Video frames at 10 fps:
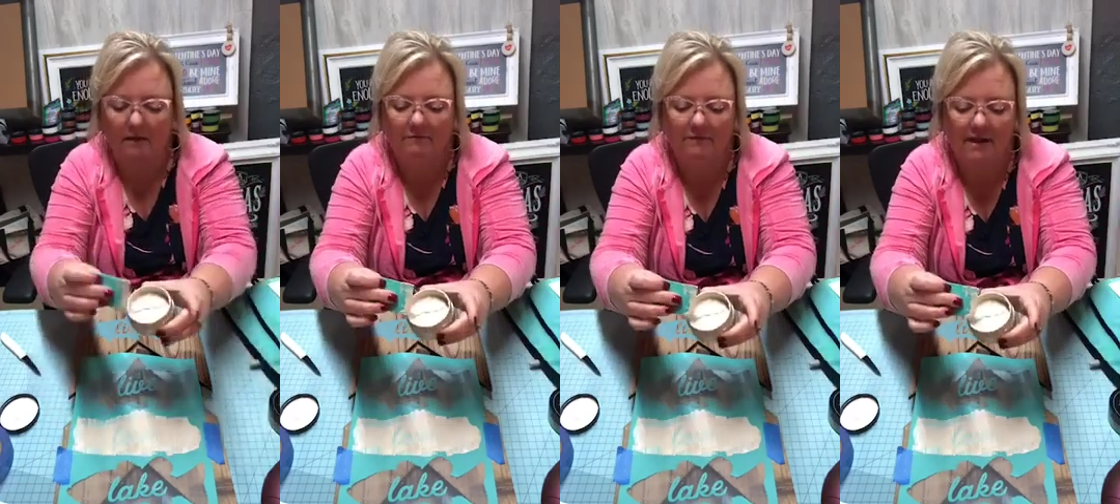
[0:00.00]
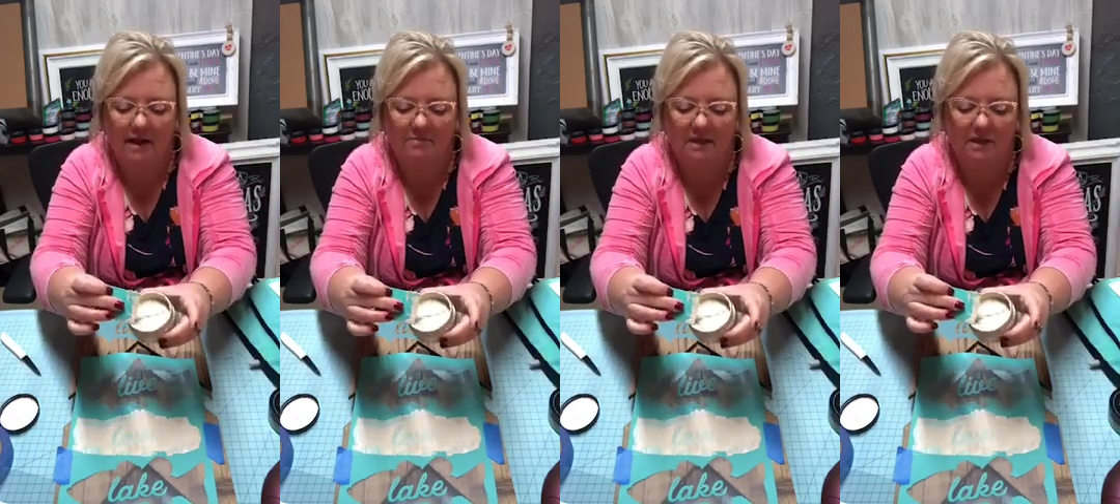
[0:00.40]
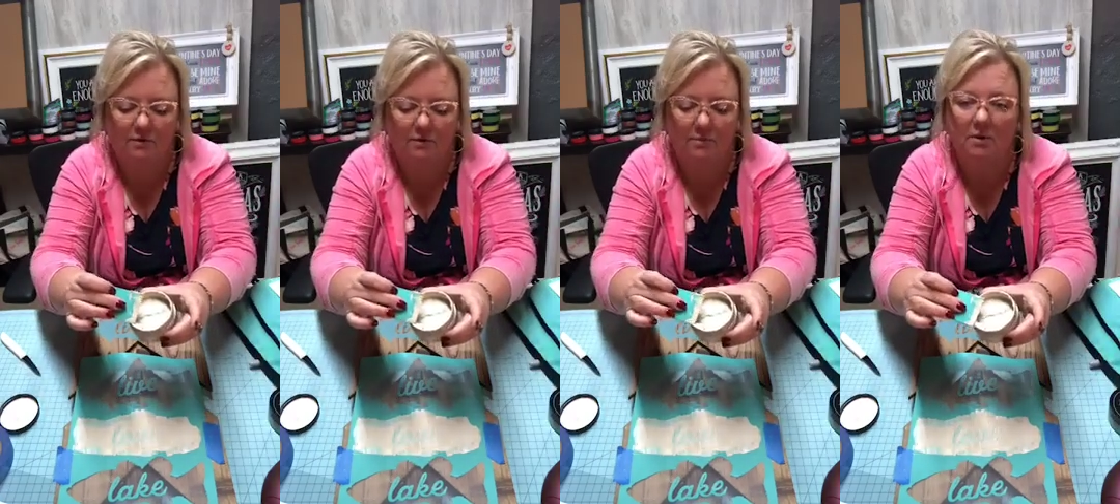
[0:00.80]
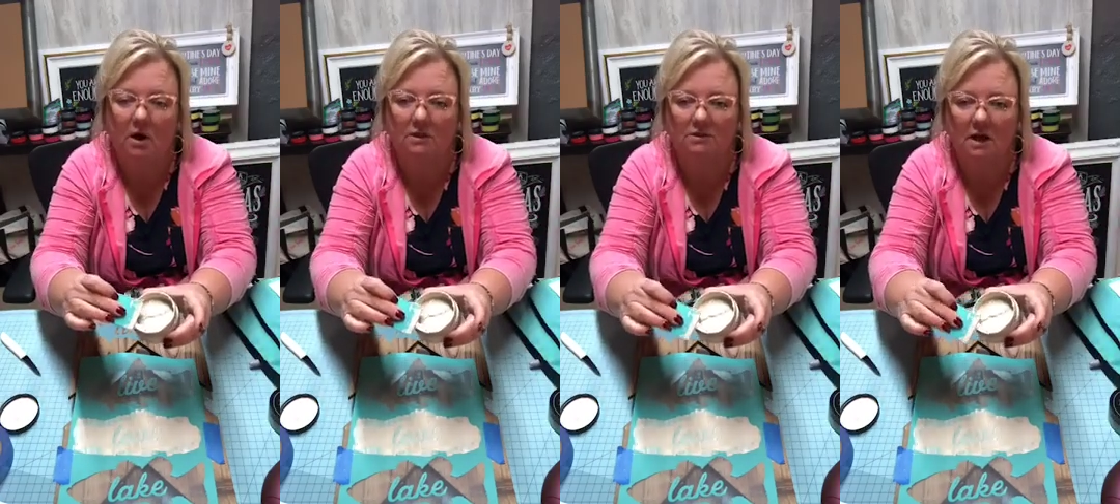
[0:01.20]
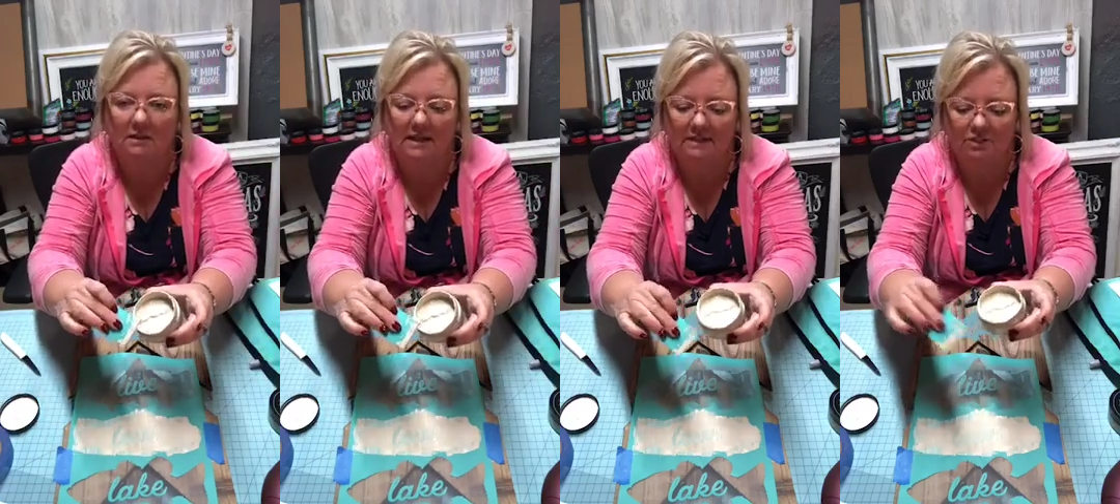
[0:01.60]
VIP group called
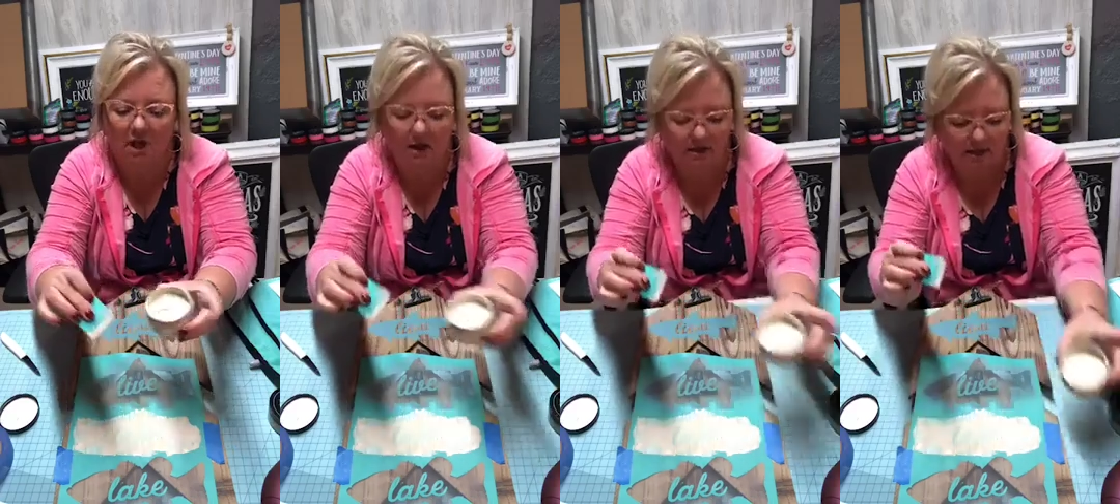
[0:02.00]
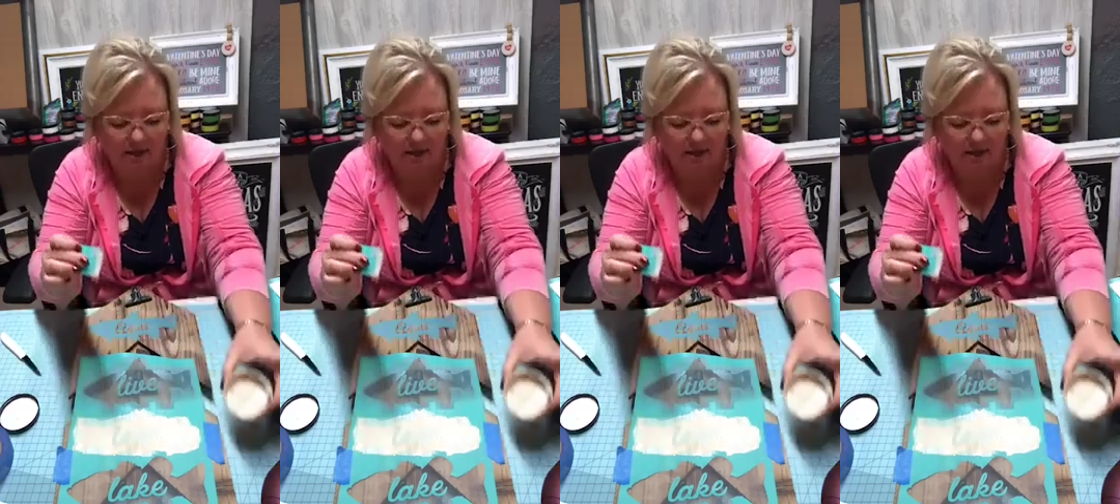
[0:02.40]
Talk That Chalk.